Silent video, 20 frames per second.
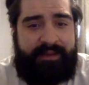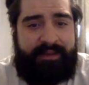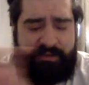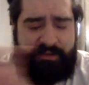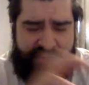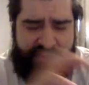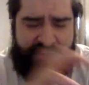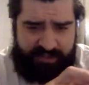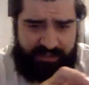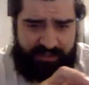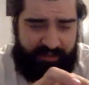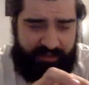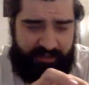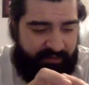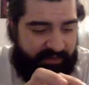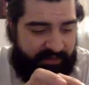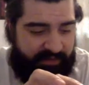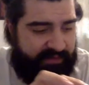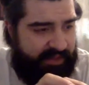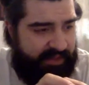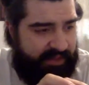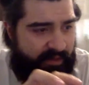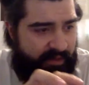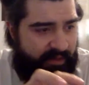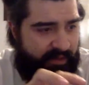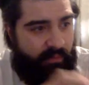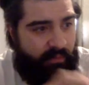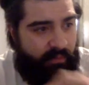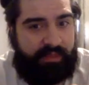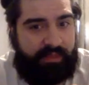I'll just get like
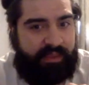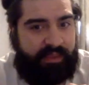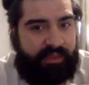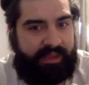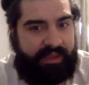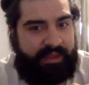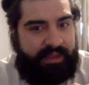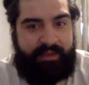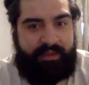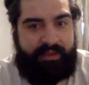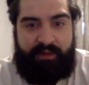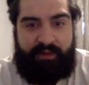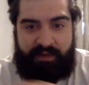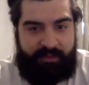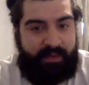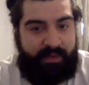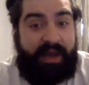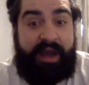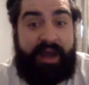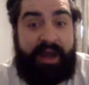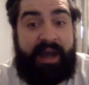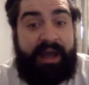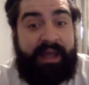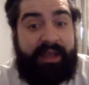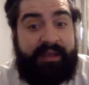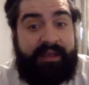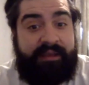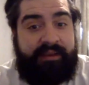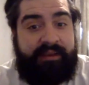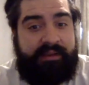fixated on one thing, and then I'll get
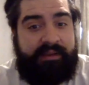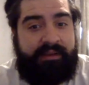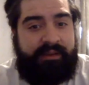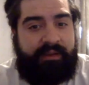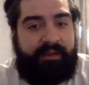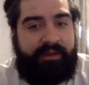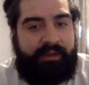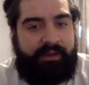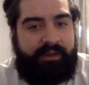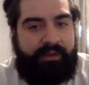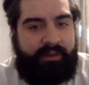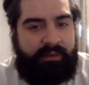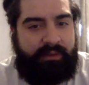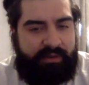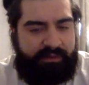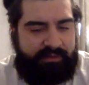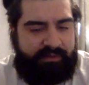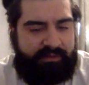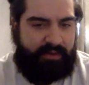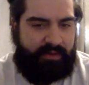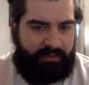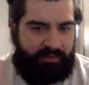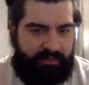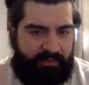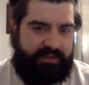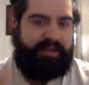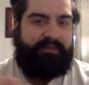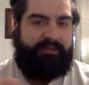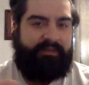behind because there's kind